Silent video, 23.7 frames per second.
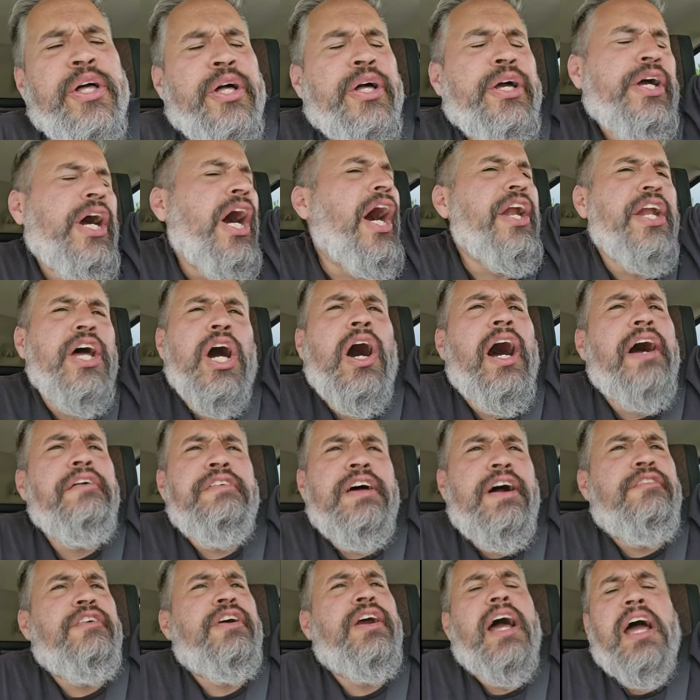always
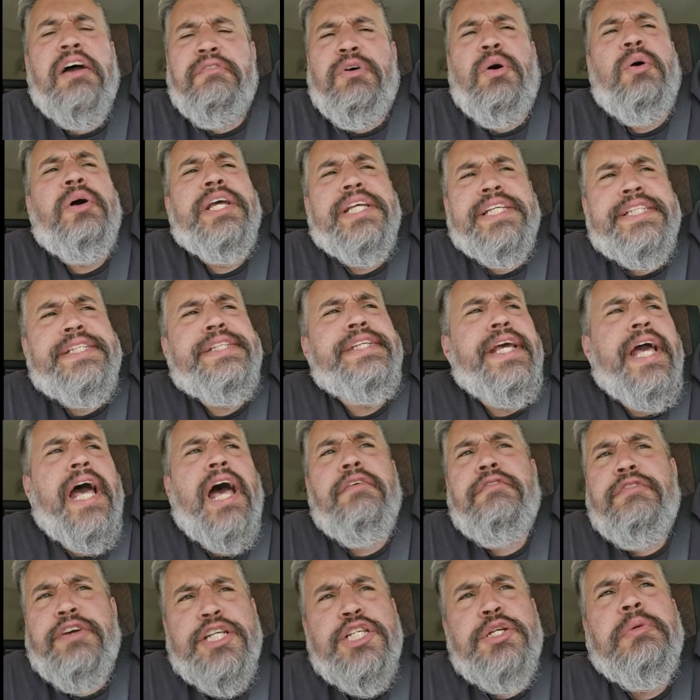
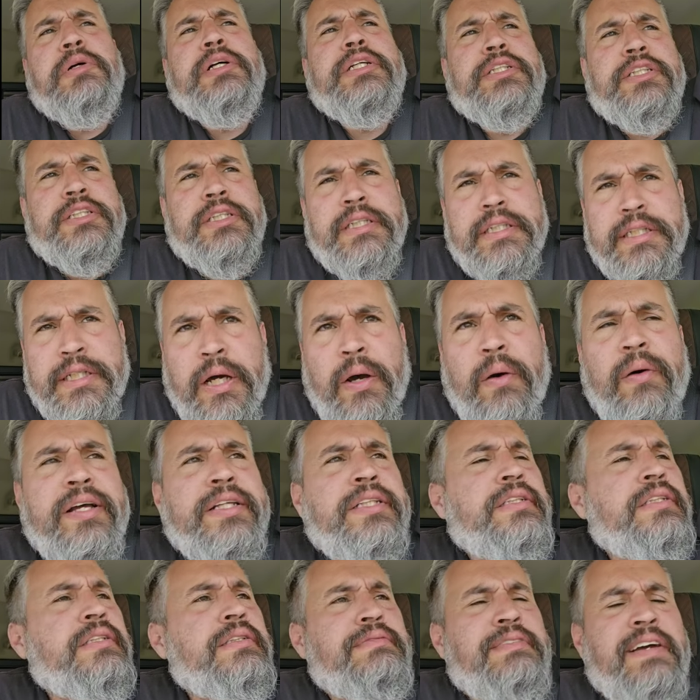visuals, you know,
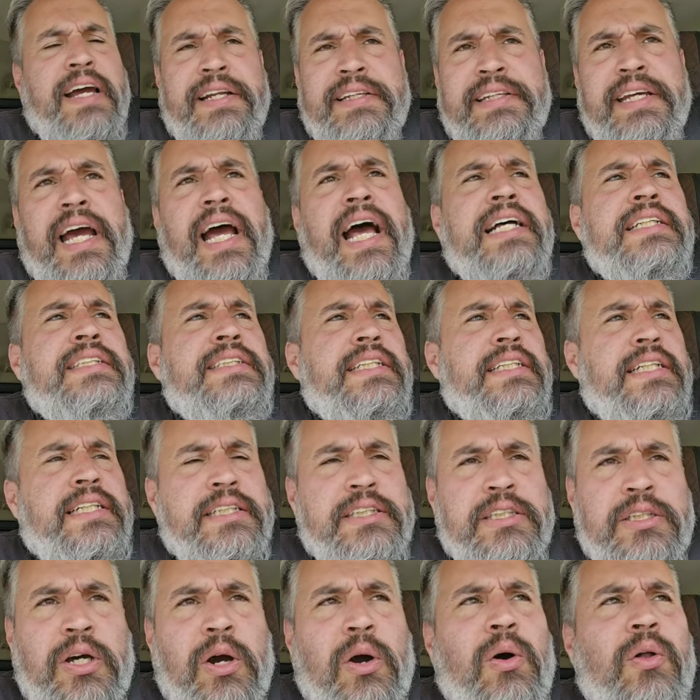it's fantastic, it's
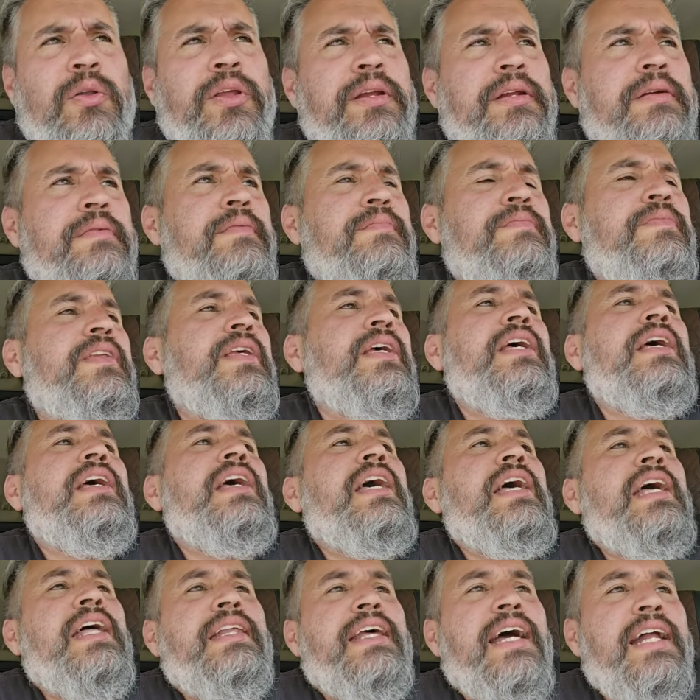golden.
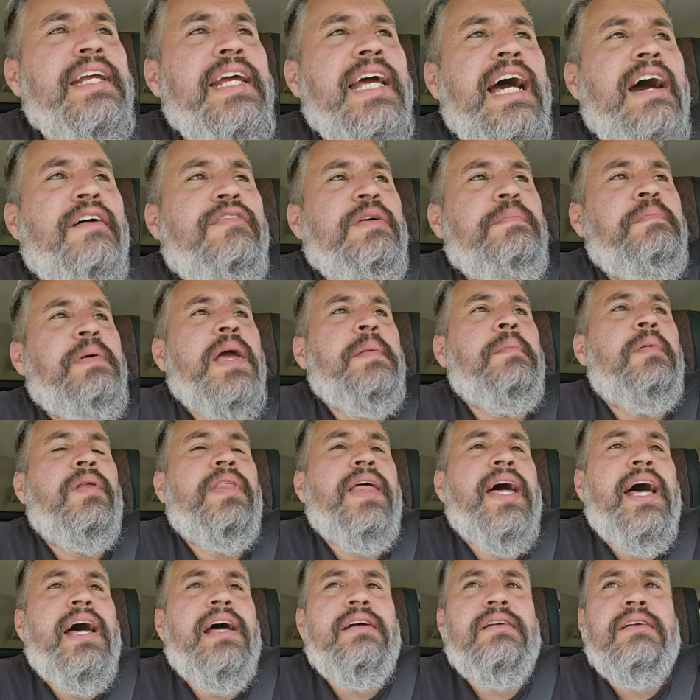Then you have the people
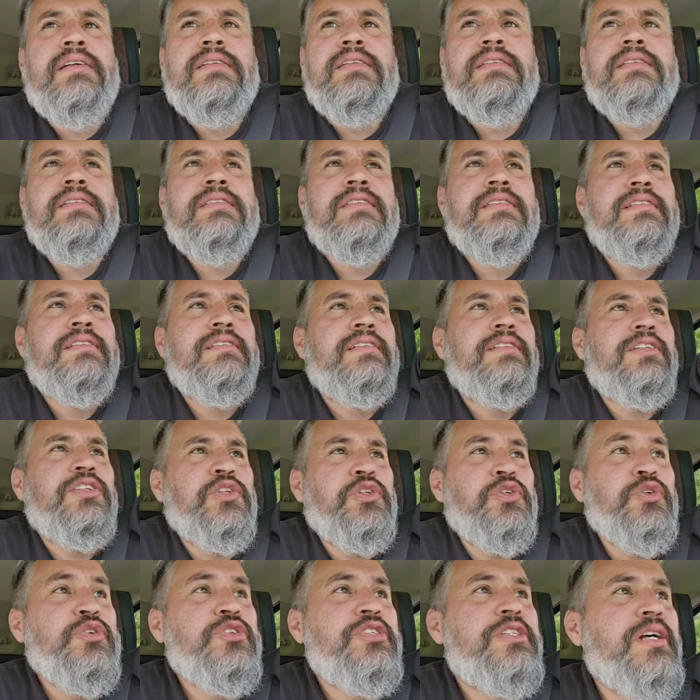that
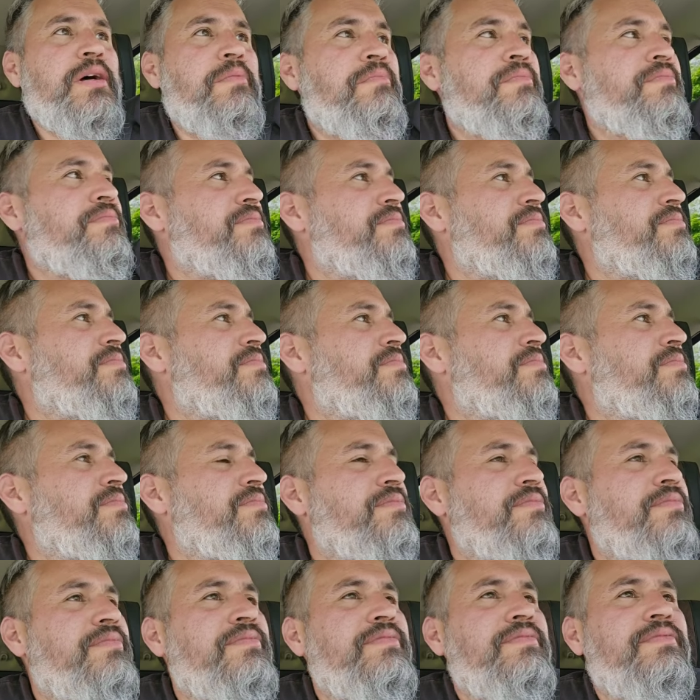use them
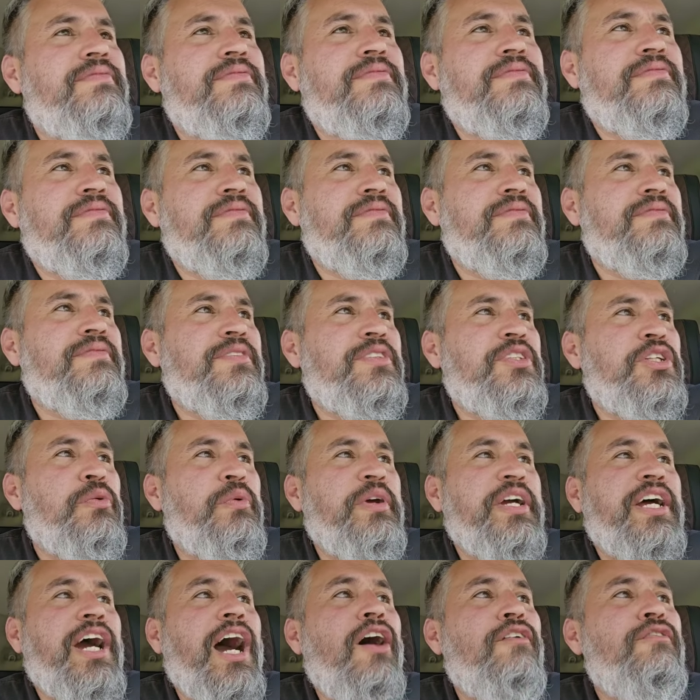to
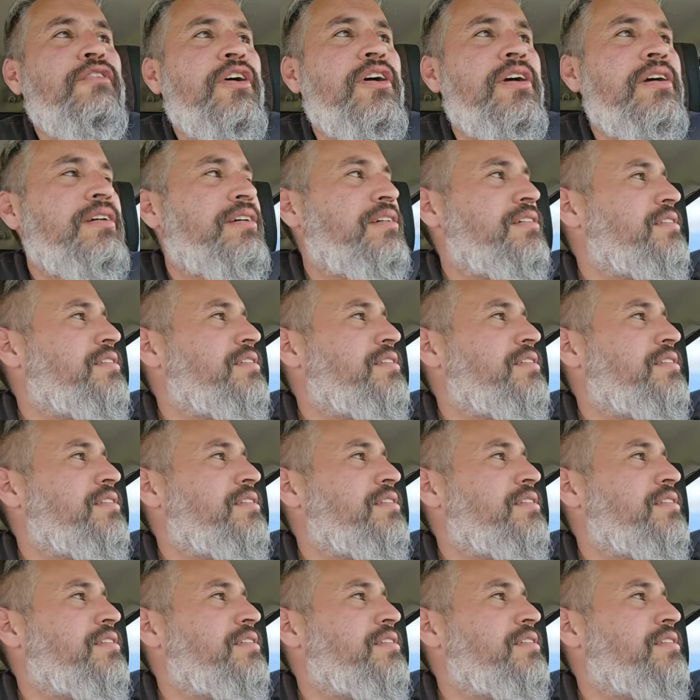recover,